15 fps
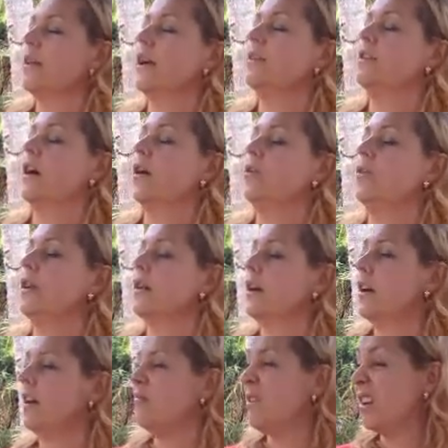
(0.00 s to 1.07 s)
lay down
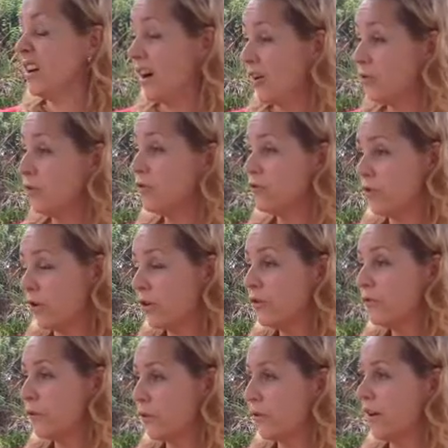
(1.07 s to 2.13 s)
and be kind of
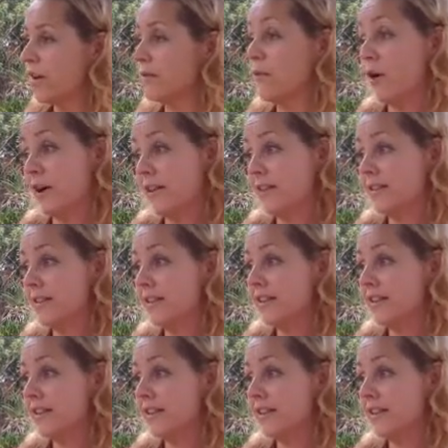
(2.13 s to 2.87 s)
drugged for a while.